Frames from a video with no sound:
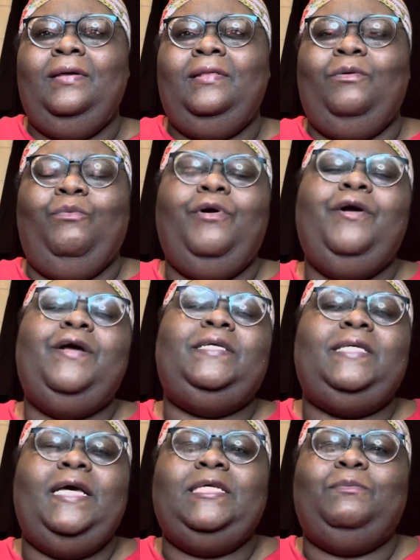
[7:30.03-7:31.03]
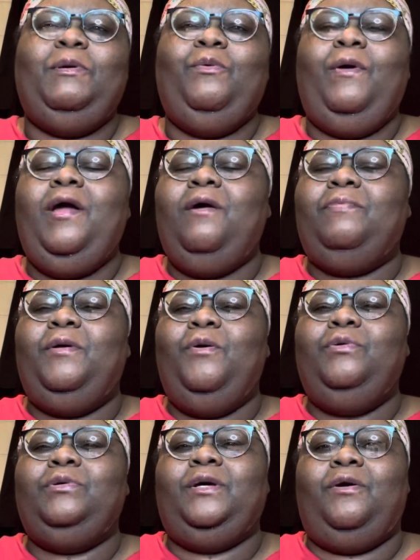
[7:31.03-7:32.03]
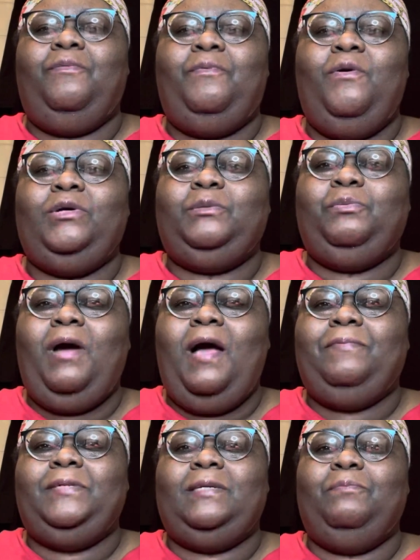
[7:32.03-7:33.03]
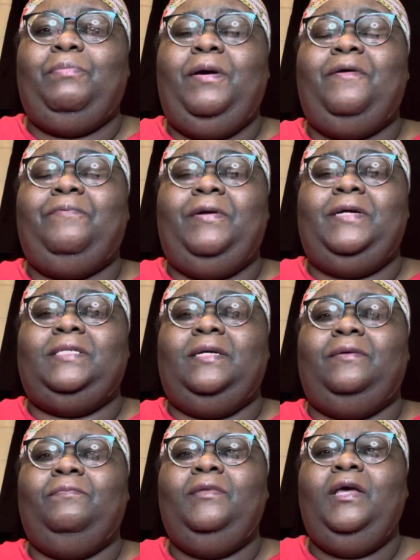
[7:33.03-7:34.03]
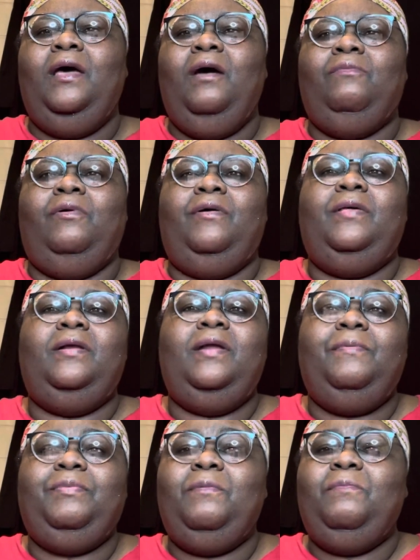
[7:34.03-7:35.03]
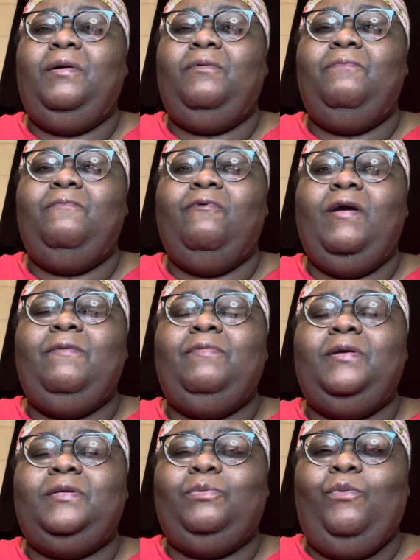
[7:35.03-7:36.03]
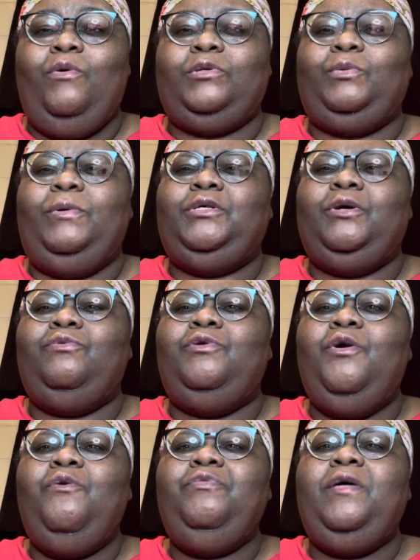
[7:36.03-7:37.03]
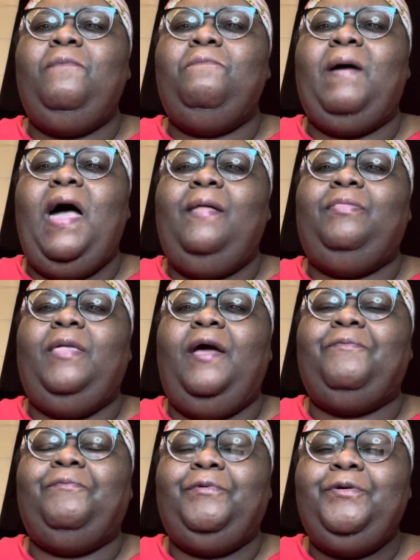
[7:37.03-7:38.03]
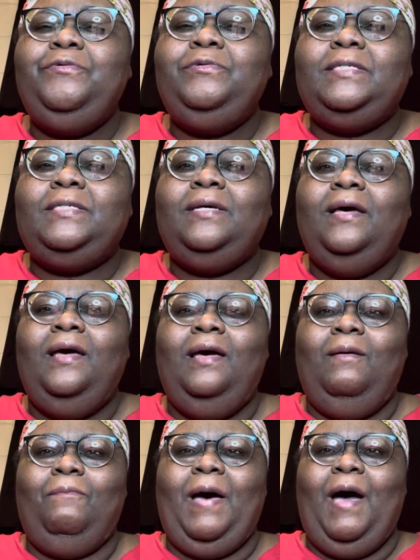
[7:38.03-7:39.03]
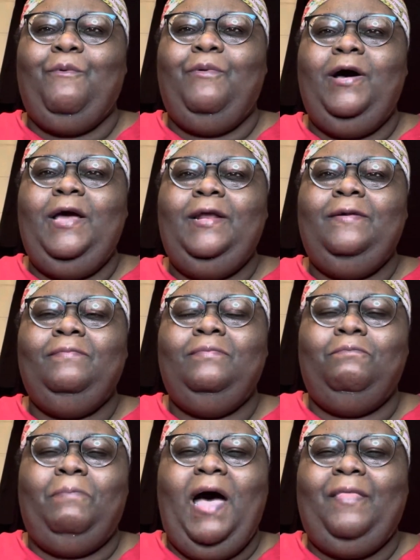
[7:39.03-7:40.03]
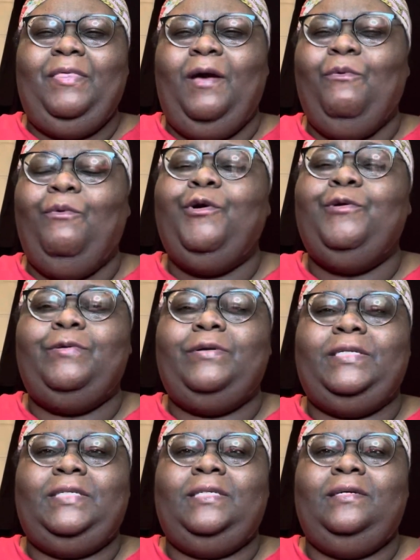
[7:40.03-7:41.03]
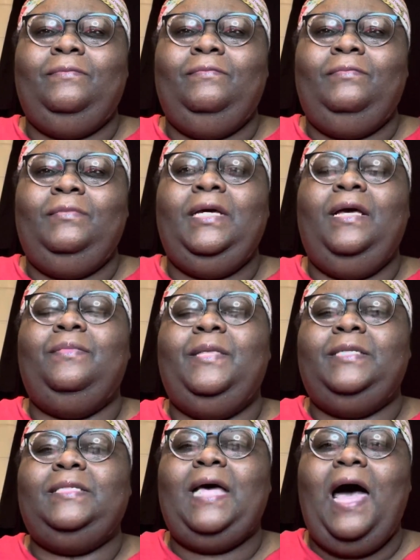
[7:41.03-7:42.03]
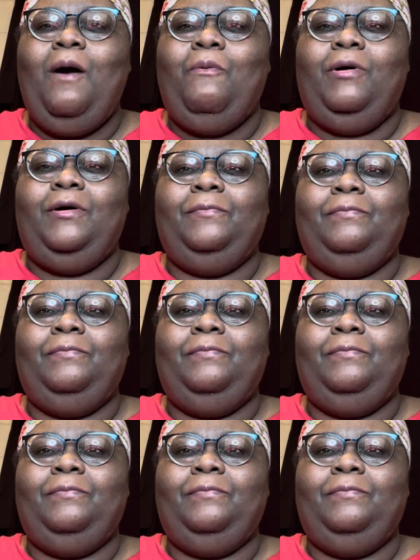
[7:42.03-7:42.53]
The word says, beware of those that are false prophets. I'm paraphrasing. For they're nothing but ravenous wolves. We shall know them by their fruits. By what? By their works in this hour.